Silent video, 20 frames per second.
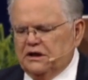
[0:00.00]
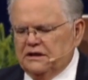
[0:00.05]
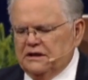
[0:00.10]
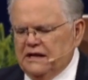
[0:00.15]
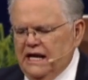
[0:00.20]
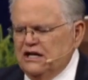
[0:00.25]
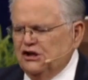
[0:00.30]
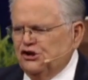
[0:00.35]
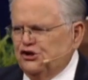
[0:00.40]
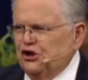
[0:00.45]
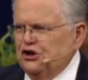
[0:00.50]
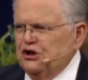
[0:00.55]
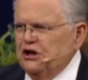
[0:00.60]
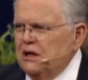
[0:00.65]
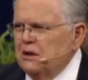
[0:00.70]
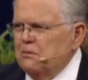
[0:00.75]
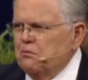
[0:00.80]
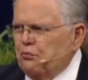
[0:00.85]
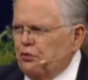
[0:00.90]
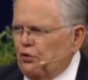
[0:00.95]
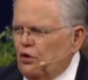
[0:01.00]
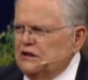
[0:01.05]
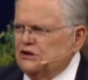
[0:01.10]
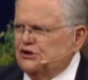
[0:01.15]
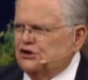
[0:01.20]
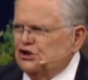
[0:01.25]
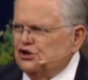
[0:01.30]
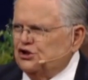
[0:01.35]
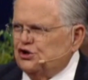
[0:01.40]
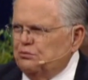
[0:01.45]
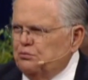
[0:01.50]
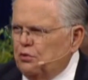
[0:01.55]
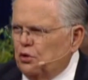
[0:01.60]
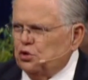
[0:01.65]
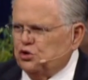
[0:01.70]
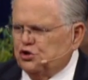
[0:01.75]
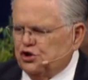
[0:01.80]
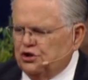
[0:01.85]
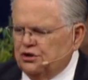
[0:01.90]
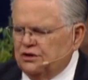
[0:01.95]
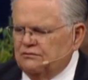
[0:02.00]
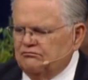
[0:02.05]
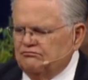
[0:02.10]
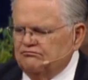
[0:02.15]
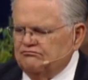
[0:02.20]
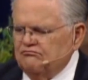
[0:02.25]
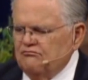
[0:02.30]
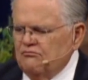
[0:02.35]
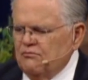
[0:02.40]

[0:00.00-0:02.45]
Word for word: a nation embraces abortion,